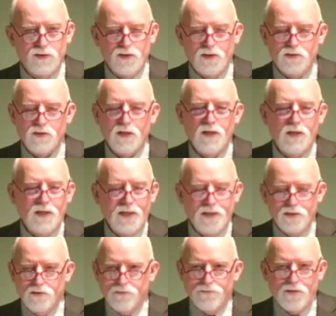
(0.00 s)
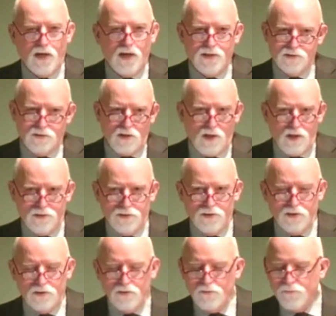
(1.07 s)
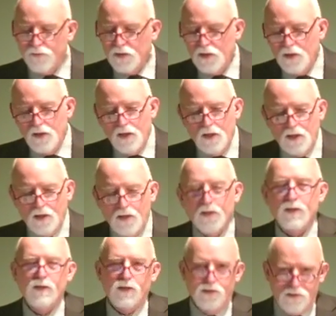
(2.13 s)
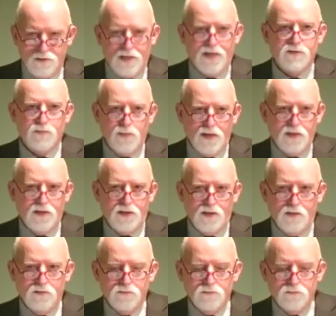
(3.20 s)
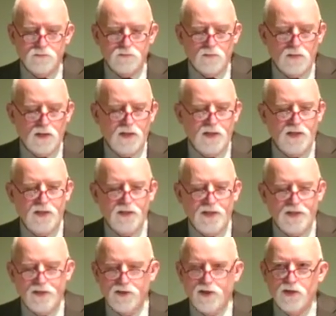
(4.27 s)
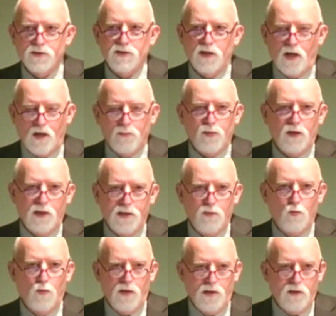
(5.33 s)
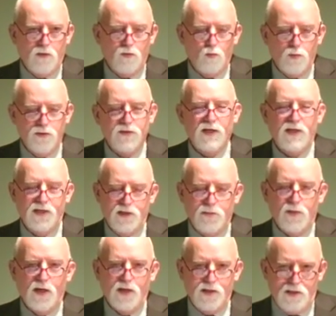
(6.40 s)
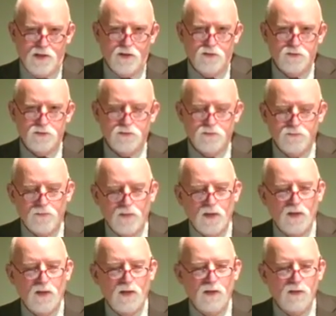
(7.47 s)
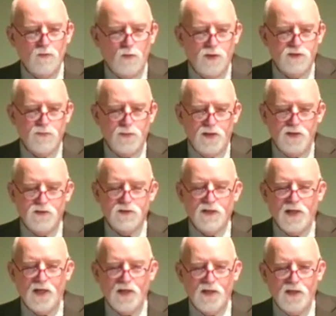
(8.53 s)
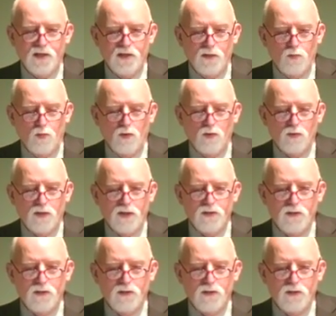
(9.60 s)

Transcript: sense. It defies logic. That's Medicaid. It does not play well with anybody else, which means that it will